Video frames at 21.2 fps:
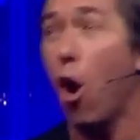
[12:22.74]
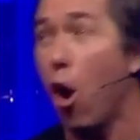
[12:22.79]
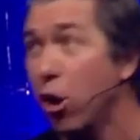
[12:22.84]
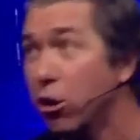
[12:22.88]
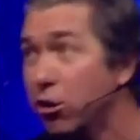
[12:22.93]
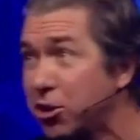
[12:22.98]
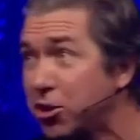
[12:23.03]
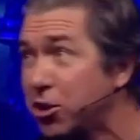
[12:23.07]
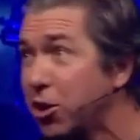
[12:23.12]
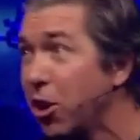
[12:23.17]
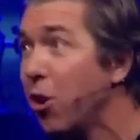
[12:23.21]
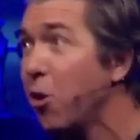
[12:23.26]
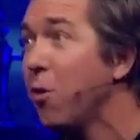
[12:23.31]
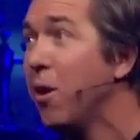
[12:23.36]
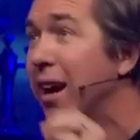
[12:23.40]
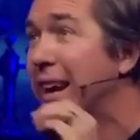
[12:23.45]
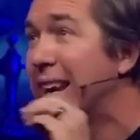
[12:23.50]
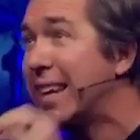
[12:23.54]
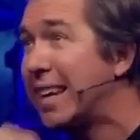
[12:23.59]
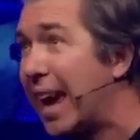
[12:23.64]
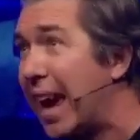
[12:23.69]
also
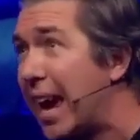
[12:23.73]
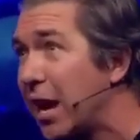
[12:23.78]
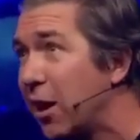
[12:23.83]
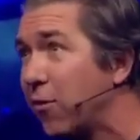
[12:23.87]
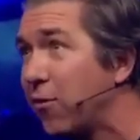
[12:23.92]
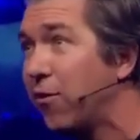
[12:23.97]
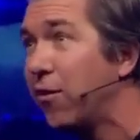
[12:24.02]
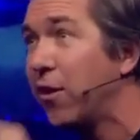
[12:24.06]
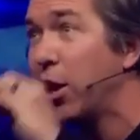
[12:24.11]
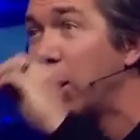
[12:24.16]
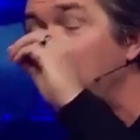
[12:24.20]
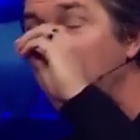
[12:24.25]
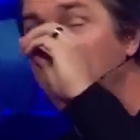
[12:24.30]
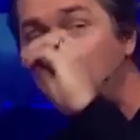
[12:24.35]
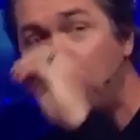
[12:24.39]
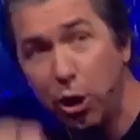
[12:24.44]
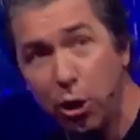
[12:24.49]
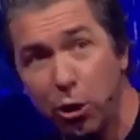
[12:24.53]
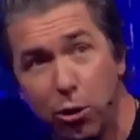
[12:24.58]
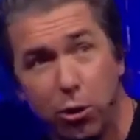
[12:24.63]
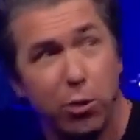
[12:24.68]
gave
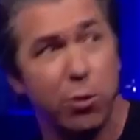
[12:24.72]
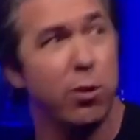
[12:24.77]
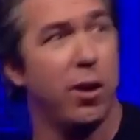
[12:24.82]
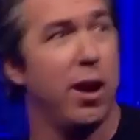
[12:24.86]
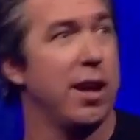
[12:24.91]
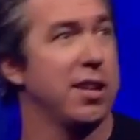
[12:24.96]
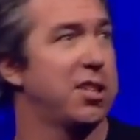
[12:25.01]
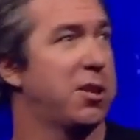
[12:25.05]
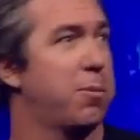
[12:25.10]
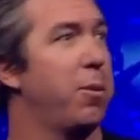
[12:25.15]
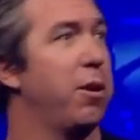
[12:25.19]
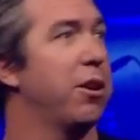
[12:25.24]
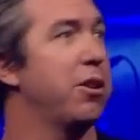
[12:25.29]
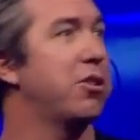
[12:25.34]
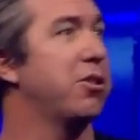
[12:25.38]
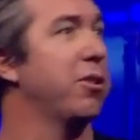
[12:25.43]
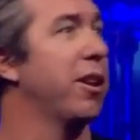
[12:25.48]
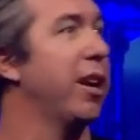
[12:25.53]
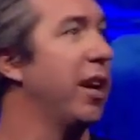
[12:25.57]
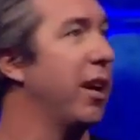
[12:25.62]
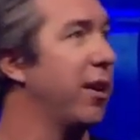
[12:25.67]
you a
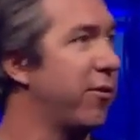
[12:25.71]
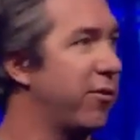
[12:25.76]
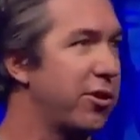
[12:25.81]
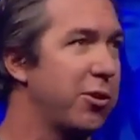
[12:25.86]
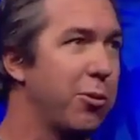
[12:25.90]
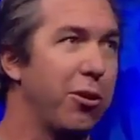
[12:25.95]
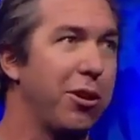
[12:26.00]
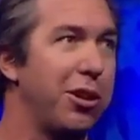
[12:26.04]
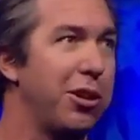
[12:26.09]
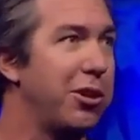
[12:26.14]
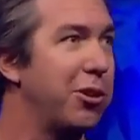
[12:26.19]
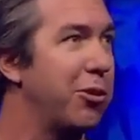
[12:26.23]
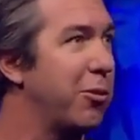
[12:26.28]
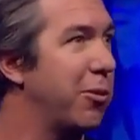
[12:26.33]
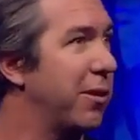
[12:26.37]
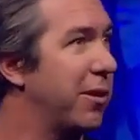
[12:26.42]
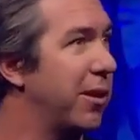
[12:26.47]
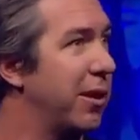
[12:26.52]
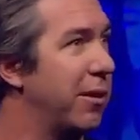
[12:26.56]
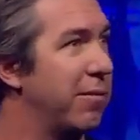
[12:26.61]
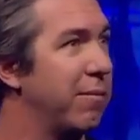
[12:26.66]
spiritual gift. So, what are you doing
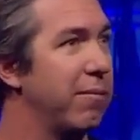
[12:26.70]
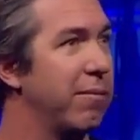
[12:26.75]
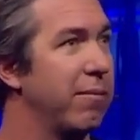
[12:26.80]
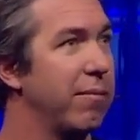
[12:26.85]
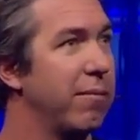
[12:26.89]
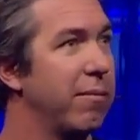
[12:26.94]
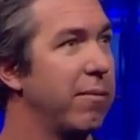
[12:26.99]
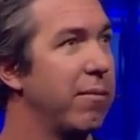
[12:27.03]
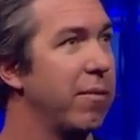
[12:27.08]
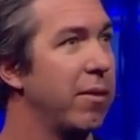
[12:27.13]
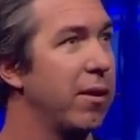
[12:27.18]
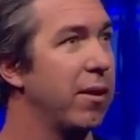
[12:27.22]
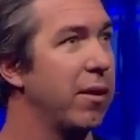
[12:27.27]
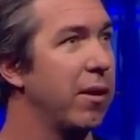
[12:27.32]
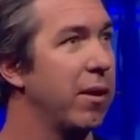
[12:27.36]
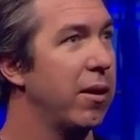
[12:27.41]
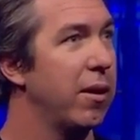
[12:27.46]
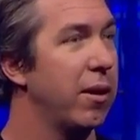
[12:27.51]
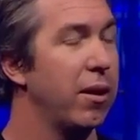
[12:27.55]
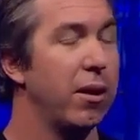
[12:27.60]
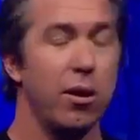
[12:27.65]
with it?
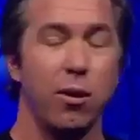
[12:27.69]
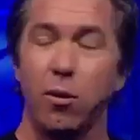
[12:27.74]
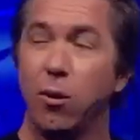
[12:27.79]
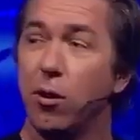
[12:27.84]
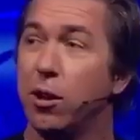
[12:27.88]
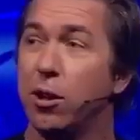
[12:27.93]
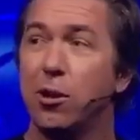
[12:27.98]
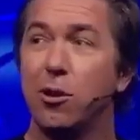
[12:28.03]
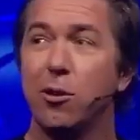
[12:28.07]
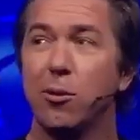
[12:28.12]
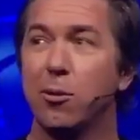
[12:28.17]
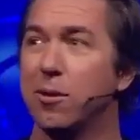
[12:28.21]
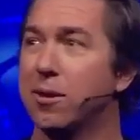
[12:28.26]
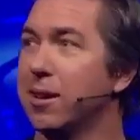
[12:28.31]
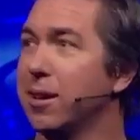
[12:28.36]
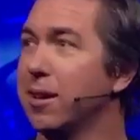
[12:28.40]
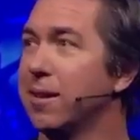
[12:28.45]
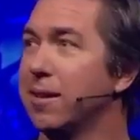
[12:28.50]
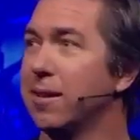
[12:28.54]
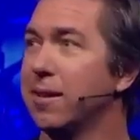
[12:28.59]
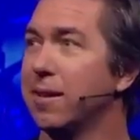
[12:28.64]
What are you doing with
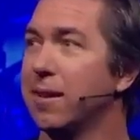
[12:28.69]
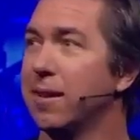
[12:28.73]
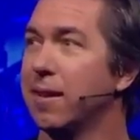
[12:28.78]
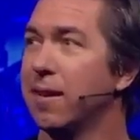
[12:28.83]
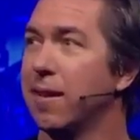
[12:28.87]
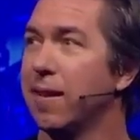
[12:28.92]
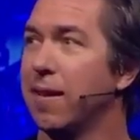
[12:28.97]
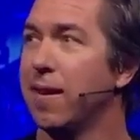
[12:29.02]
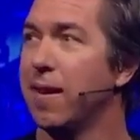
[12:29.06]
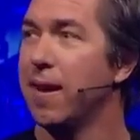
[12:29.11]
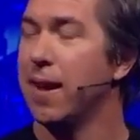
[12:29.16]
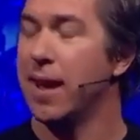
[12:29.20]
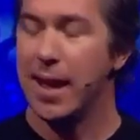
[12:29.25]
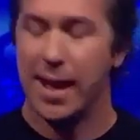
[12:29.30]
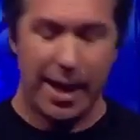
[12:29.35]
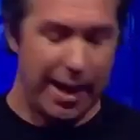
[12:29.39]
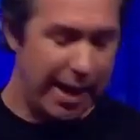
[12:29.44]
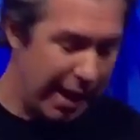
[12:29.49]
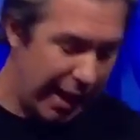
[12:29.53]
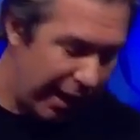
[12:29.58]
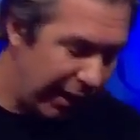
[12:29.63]
it?
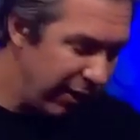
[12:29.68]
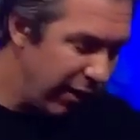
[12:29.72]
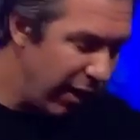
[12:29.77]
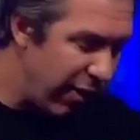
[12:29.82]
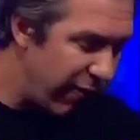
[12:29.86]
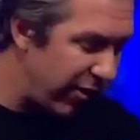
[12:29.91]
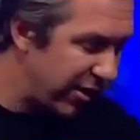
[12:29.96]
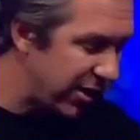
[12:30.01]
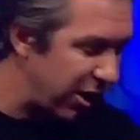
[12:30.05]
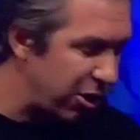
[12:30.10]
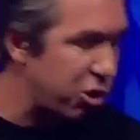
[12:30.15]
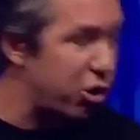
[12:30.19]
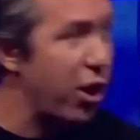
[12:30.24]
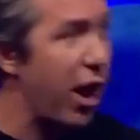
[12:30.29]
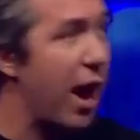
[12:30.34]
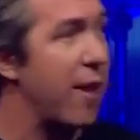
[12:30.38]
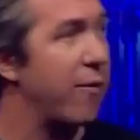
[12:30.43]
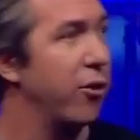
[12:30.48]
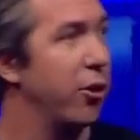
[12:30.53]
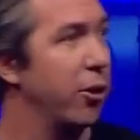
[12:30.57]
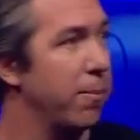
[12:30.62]
I, love as I
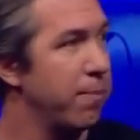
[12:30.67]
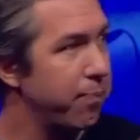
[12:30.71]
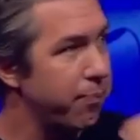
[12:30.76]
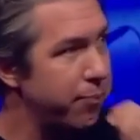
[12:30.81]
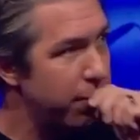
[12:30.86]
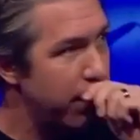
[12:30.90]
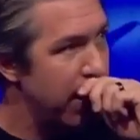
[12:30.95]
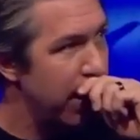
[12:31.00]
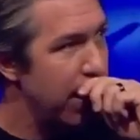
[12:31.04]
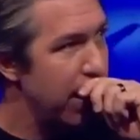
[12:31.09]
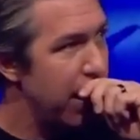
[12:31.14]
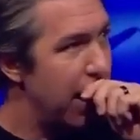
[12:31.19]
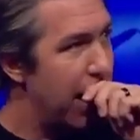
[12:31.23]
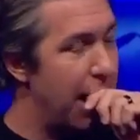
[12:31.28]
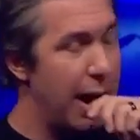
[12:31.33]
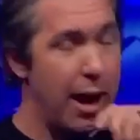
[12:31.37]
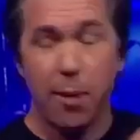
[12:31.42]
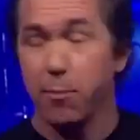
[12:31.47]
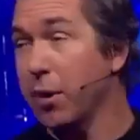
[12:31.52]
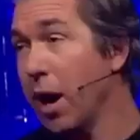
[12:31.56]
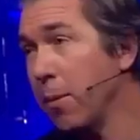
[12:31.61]
travel, I'm